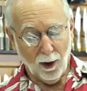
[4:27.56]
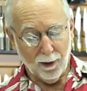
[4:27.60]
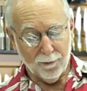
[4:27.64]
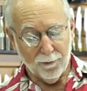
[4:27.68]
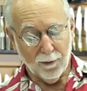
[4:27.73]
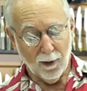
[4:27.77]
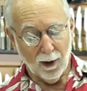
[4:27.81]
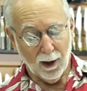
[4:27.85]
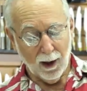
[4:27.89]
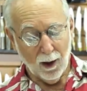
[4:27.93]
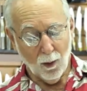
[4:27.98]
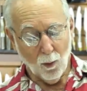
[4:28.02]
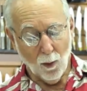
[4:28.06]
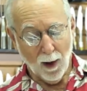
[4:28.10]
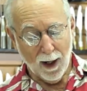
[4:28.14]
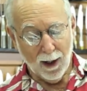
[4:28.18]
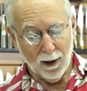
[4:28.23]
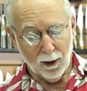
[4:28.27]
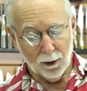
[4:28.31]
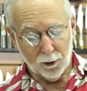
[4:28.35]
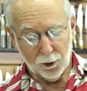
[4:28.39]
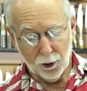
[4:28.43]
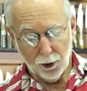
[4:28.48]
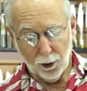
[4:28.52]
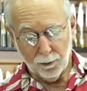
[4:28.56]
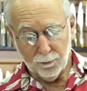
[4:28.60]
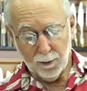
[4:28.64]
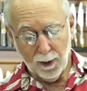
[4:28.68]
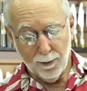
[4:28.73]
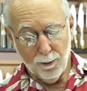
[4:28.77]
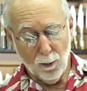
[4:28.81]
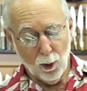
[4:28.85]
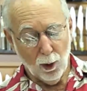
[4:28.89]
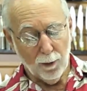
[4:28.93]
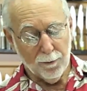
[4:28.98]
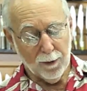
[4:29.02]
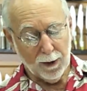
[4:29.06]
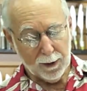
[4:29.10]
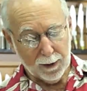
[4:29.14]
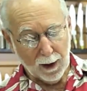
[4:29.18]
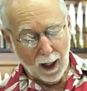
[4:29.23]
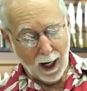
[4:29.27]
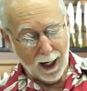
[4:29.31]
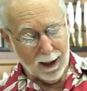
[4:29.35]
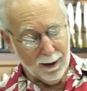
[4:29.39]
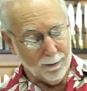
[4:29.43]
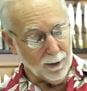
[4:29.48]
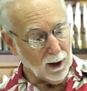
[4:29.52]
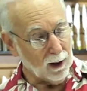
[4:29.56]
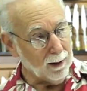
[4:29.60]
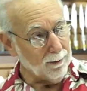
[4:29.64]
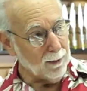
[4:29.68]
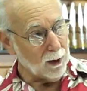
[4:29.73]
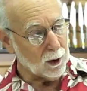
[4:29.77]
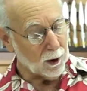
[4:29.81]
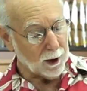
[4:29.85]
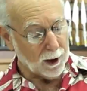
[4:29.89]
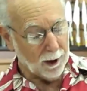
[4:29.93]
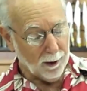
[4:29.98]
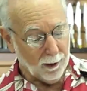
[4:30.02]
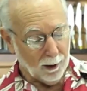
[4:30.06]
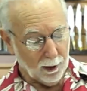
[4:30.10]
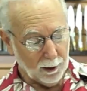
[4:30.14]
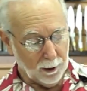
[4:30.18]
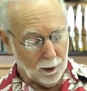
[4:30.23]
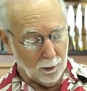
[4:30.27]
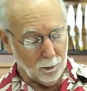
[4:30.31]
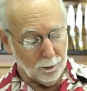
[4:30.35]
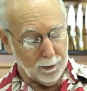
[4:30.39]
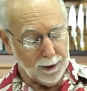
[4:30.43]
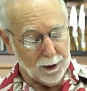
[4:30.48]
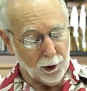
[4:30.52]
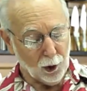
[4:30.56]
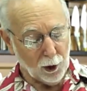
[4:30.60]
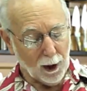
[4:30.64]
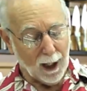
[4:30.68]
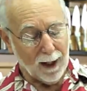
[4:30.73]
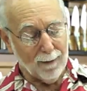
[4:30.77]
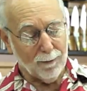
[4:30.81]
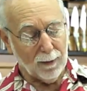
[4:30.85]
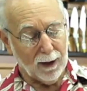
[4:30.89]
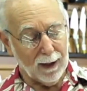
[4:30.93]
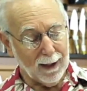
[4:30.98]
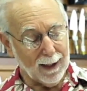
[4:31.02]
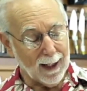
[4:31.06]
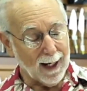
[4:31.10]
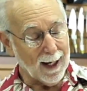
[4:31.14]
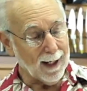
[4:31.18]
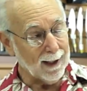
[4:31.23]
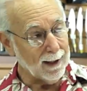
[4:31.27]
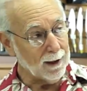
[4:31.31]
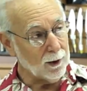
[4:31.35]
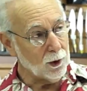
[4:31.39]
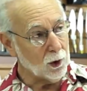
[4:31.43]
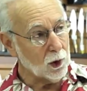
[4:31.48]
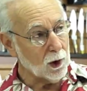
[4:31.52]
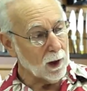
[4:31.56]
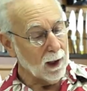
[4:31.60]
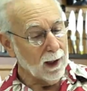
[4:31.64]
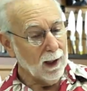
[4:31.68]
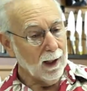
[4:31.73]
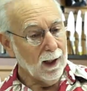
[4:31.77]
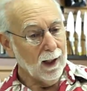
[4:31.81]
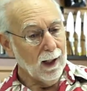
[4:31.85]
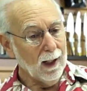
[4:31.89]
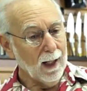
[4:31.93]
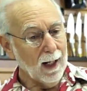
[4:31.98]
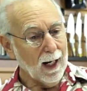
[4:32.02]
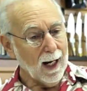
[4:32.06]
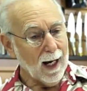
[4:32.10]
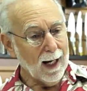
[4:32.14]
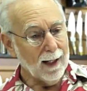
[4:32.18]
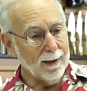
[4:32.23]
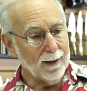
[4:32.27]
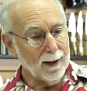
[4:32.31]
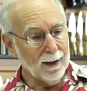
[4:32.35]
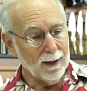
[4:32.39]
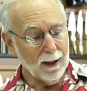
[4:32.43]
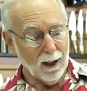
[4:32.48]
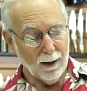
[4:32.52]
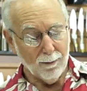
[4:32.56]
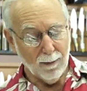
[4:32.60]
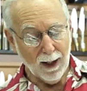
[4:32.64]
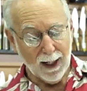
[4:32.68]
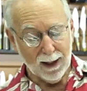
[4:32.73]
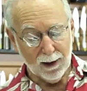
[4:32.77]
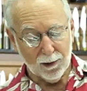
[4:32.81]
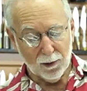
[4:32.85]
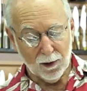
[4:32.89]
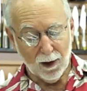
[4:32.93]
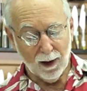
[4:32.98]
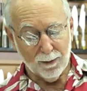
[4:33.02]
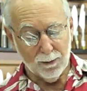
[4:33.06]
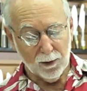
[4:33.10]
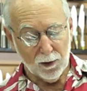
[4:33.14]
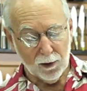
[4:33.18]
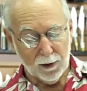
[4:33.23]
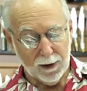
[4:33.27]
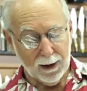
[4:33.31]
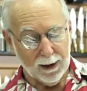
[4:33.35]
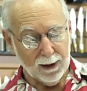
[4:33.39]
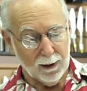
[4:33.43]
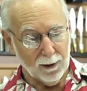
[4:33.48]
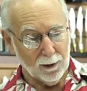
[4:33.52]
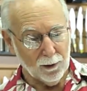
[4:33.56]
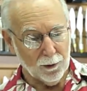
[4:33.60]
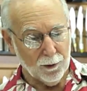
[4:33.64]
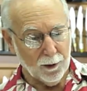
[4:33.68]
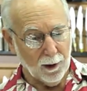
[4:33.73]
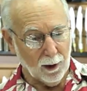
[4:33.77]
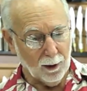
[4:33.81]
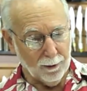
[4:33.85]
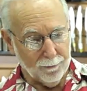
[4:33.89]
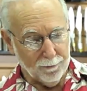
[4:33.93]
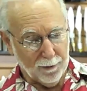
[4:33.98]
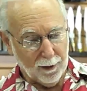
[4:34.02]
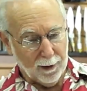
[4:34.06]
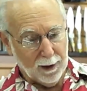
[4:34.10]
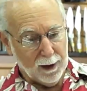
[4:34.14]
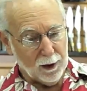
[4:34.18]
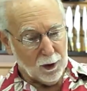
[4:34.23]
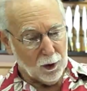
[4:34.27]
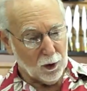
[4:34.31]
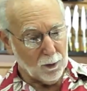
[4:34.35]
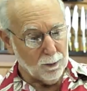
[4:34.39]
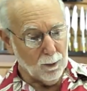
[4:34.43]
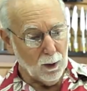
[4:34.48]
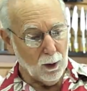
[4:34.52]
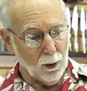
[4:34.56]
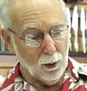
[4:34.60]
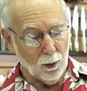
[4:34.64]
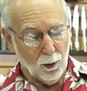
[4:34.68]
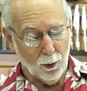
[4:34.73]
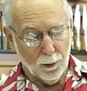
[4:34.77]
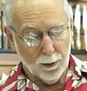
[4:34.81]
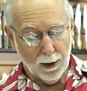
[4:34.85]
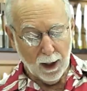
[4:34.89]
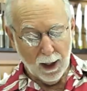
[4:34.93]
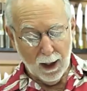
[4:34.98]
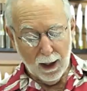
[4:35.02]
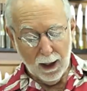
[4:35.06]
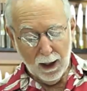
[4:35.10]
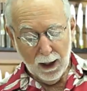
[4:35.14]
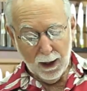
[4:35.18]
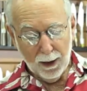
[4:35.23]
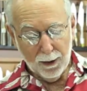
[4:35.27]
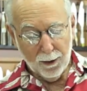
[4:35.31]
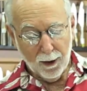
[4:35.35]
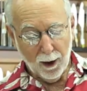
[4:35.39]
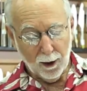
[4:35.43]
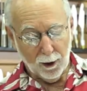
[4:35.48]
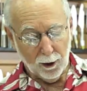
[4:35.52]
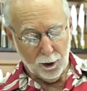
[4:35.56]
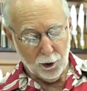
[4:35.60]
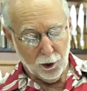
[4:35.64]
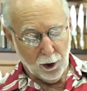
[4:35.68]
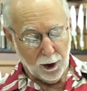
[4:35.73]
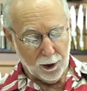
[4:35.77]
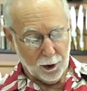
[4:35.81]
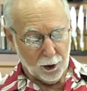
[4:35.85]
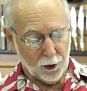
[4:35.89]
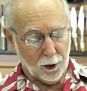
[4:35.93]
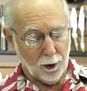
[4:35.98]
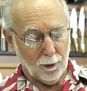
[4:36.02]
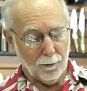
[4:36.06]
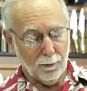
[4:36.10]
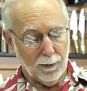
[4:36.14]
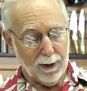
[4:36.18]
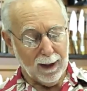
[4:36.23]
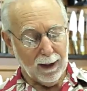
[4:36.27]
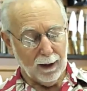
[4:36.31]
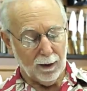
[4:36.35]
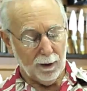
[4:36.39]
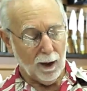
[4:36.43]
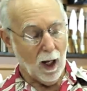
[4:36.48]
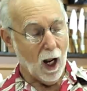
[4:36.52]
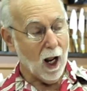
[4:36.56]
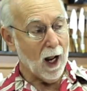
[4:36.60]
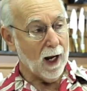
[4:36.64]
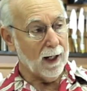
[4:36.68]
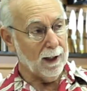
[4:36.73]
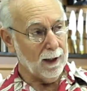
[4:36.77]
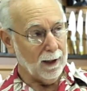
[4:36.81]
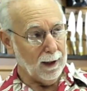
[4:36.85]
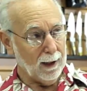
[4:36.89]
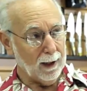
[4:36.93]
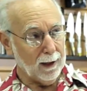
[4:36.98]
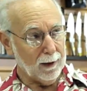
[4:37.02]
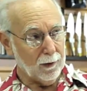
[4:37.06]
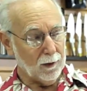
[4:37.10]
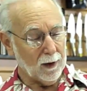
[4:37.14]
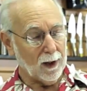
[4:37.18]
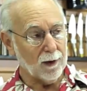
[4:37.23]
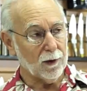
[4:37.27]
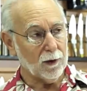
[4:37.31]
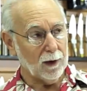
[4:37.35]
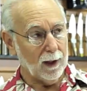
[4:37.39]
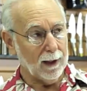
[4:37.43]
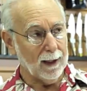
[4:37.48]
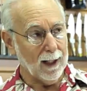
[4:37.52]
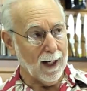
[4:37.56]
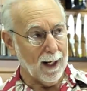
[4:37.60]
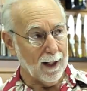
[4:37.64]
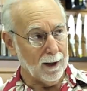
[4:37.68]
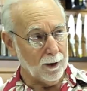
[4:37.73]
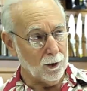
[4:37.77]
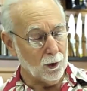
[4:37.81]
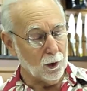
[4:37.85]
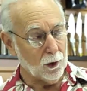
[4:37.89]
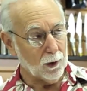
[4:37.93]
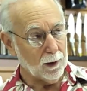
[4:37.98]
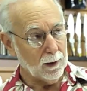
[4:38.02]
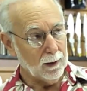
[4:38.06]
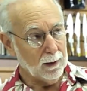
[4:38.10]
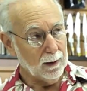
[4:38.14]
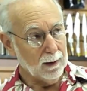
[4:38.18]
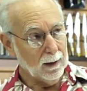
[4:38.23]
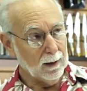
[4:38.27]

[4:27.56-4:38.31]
work very well to remove a tiny bit of material and reshape the edge. And then they make some steels that are very smooth that are just to realign an existing edge.